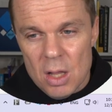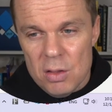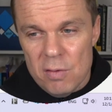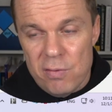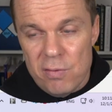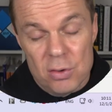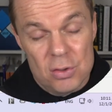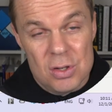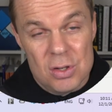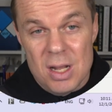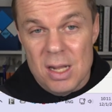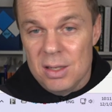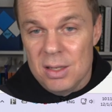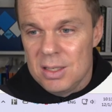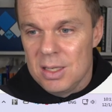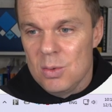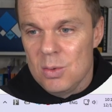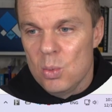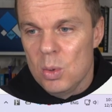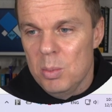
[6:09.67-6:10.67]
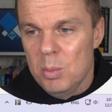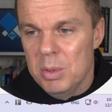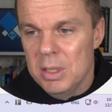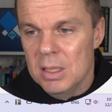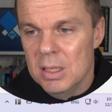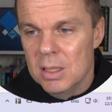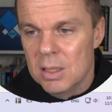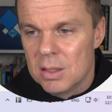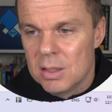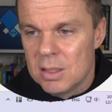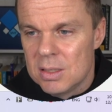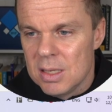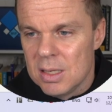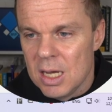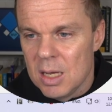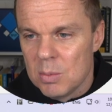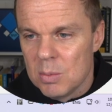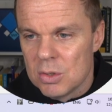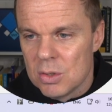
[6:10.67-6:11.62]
the functionality will be the same.